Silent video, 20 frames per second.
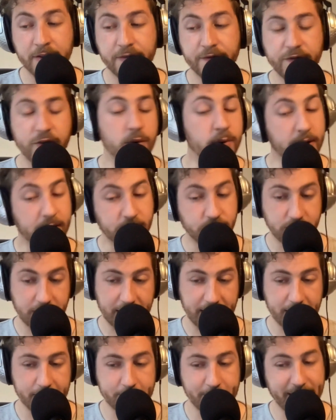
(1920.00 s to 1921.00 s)

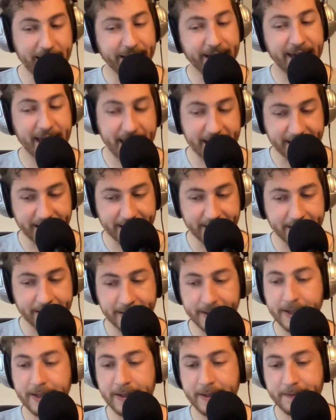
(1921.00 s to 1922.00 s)
foolishly pig-headed.
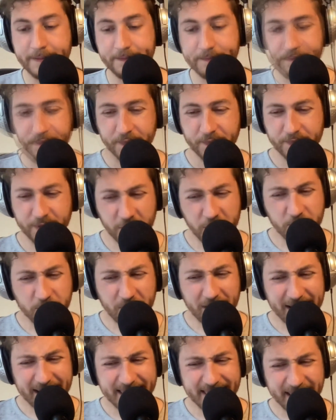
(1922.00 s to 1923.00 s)
Do you
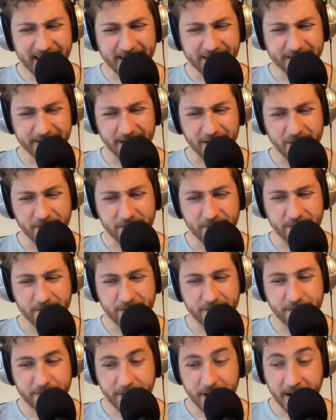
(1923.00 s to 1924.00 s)
really think so?
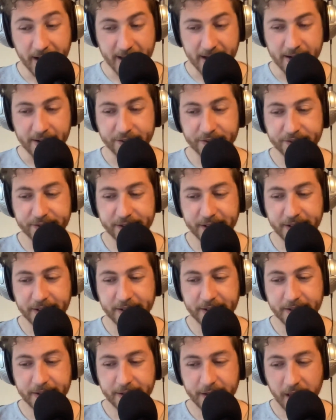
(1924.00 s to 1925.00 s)
I asked.
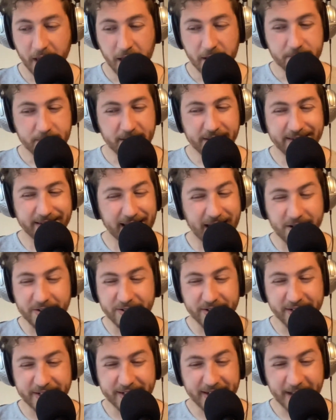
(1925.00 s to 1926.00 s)
Miss
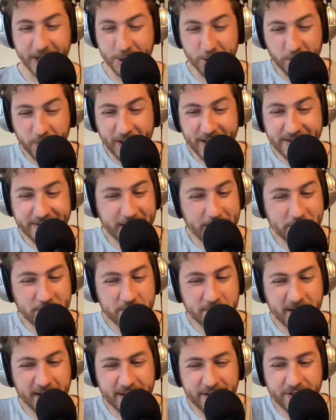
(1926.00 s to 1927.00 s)
Howard had always seemed to
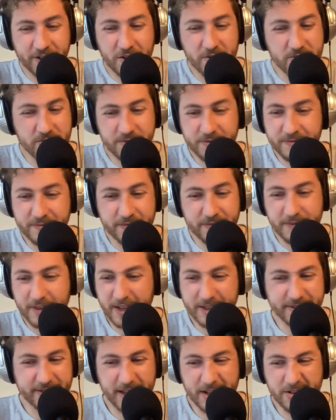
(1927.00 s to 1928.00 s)
me so
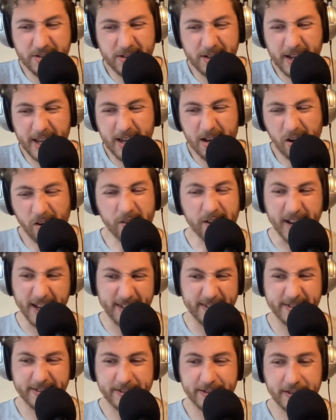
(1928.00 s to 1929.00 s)
essentially
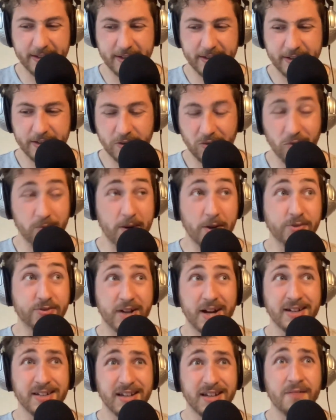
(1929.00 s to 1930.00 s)
honest, almost
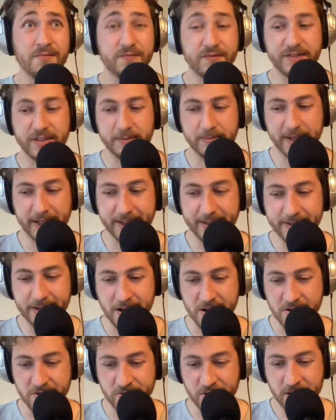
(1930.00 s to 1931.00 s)
uncomfortably
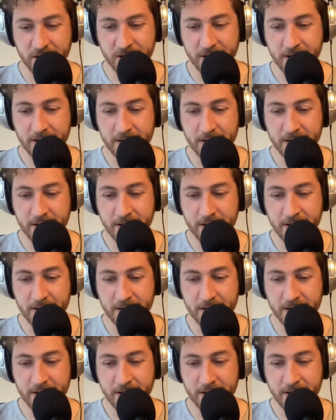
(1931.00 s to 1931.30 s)
so.